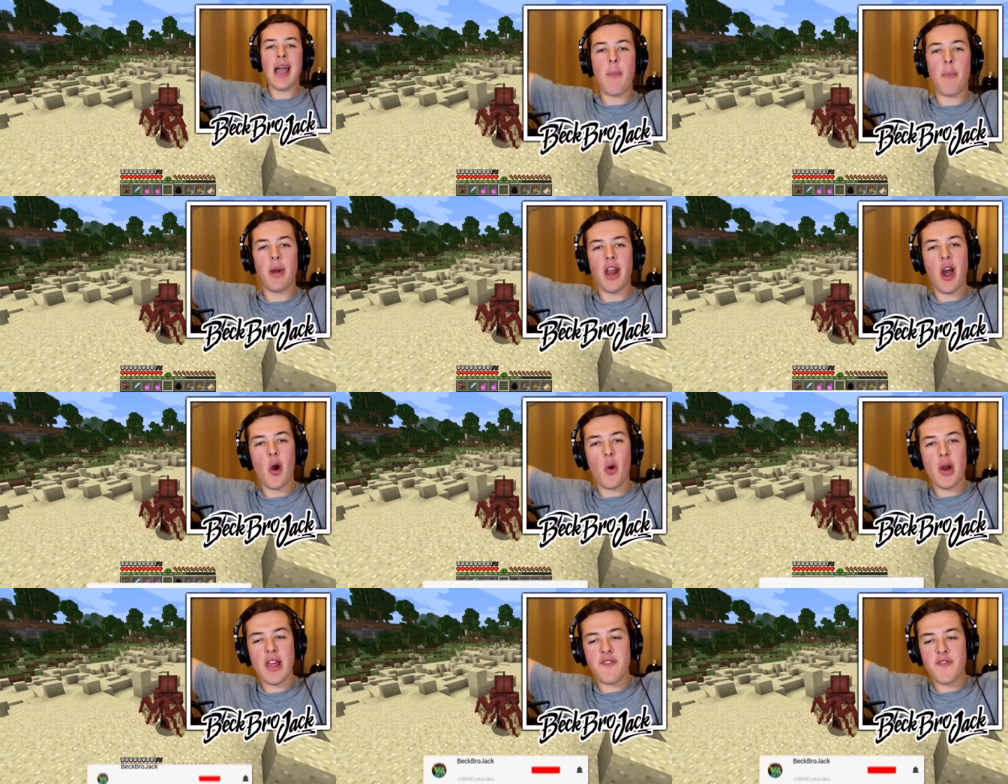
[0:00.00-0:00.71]
down
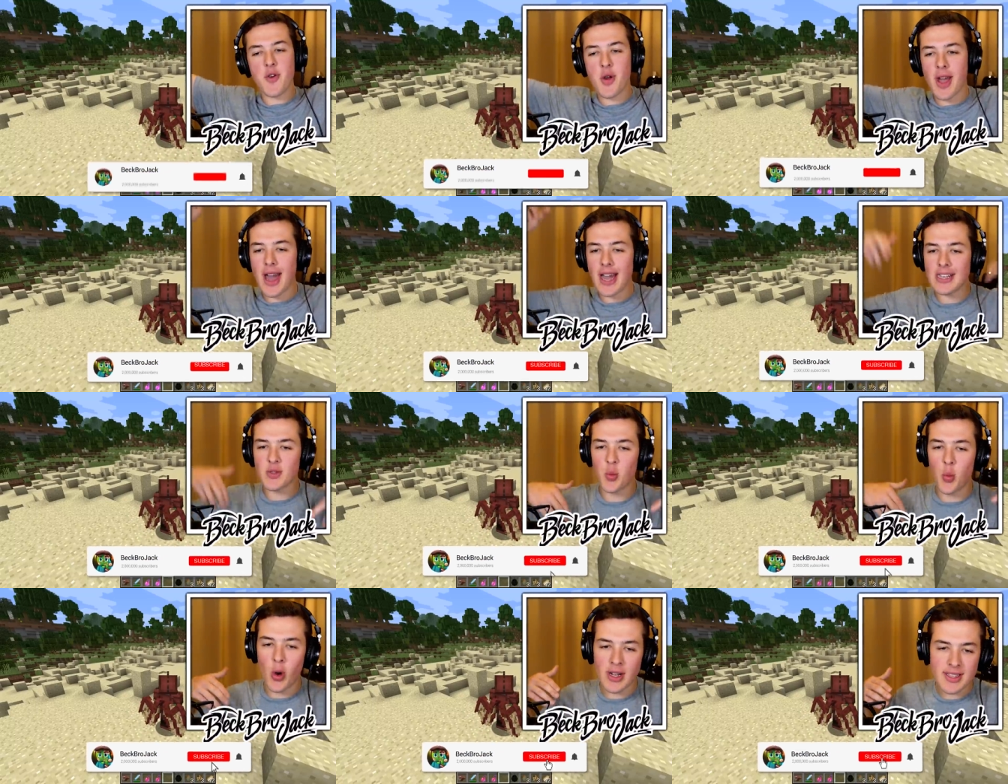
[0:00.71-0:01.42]
below if you
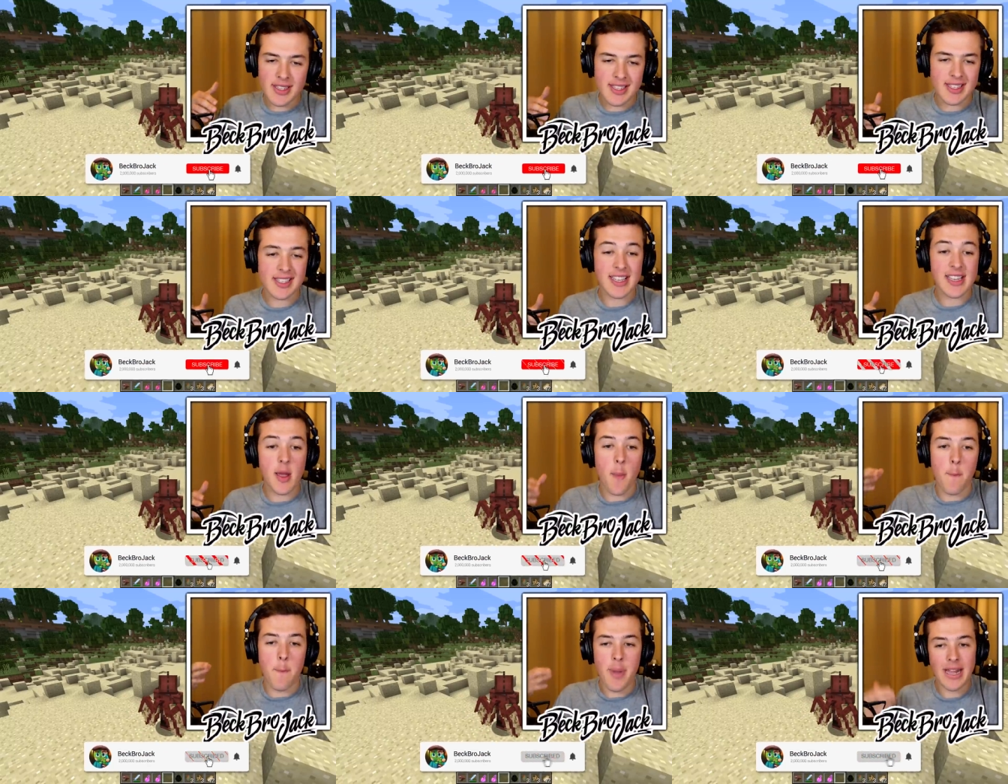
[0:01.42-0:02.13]
guys want to
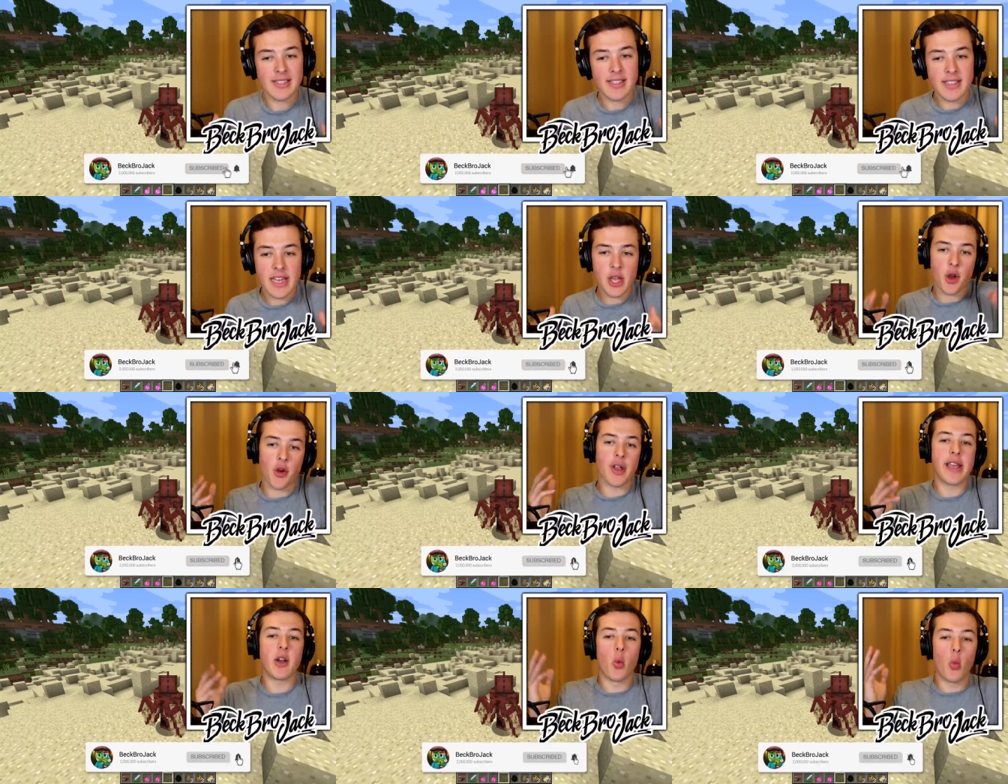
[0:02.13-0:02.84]
see Bessie
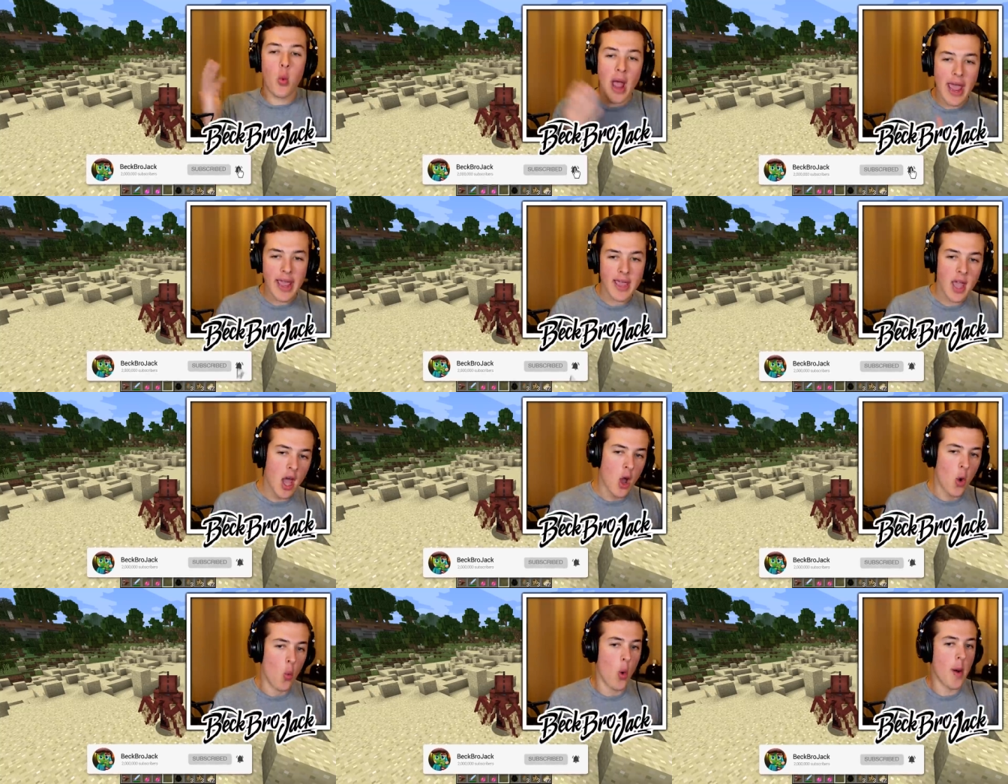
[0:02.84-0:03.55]
create a way
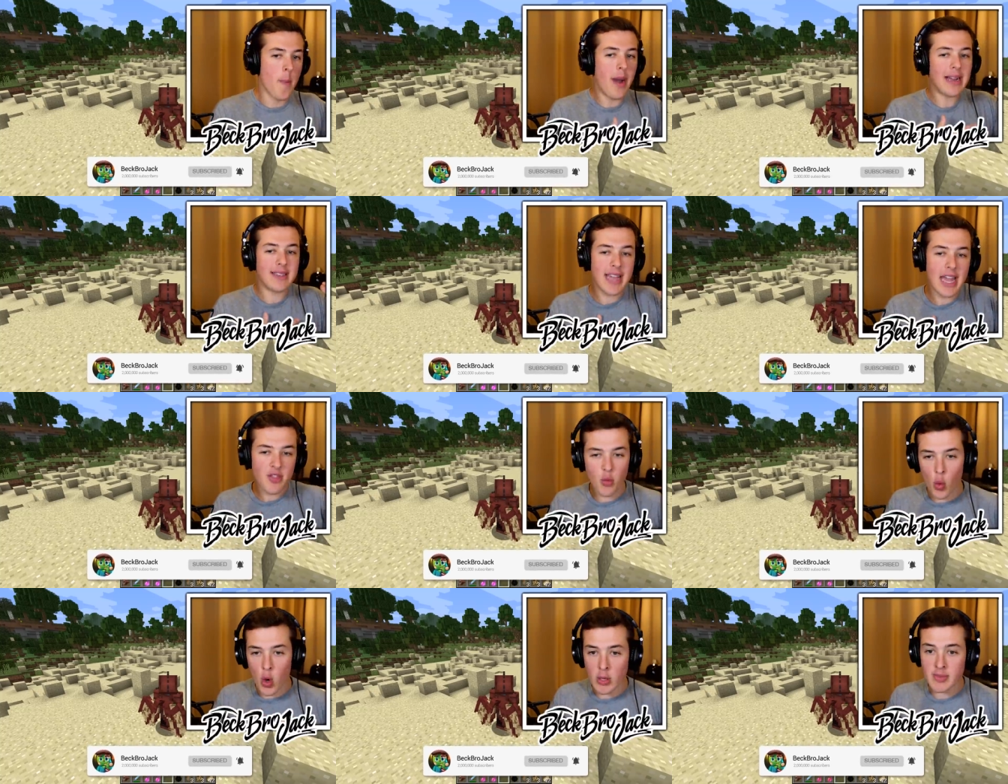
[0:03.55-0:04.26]
where my
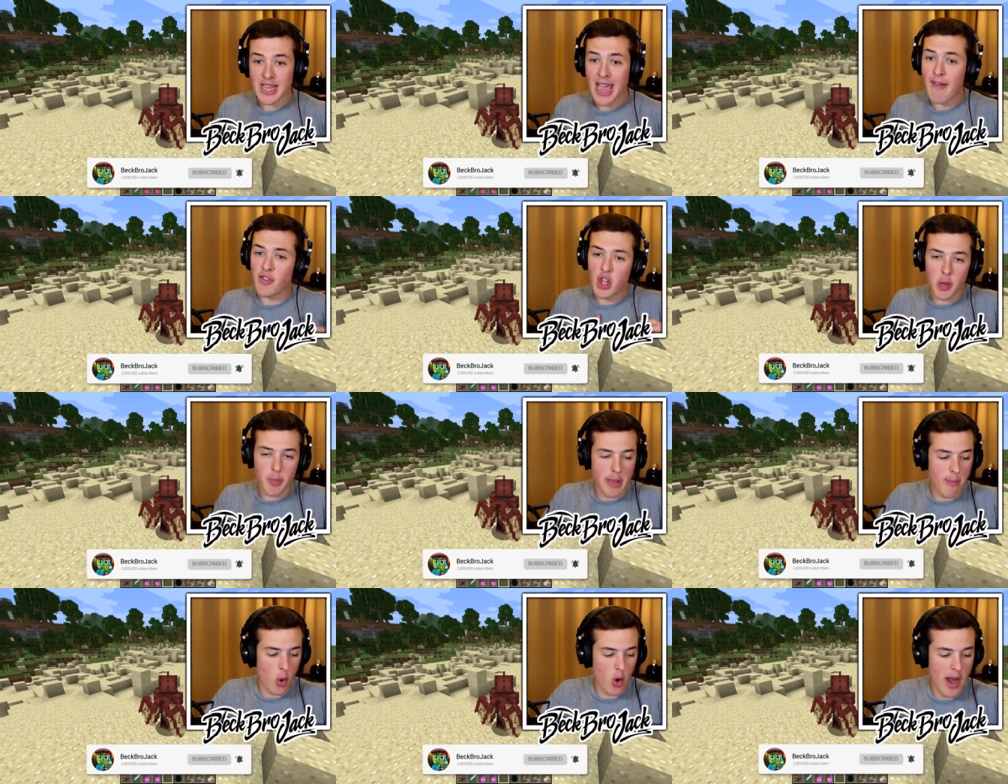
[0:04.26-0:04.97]
death worms have a
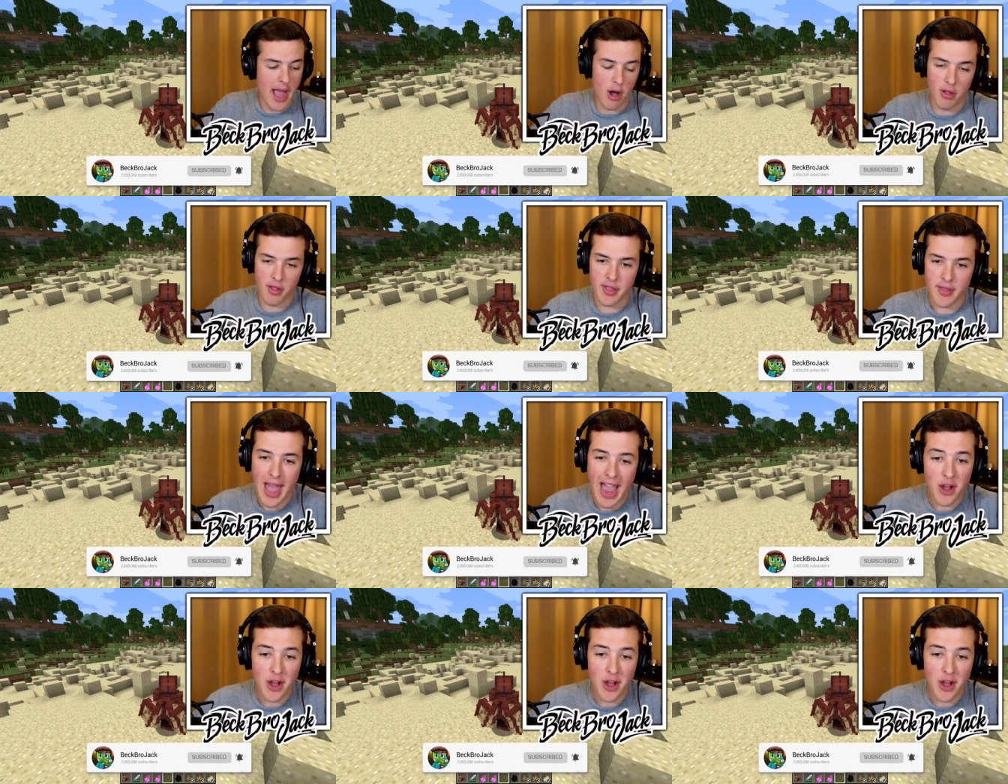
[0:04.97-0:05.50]
little bit more health.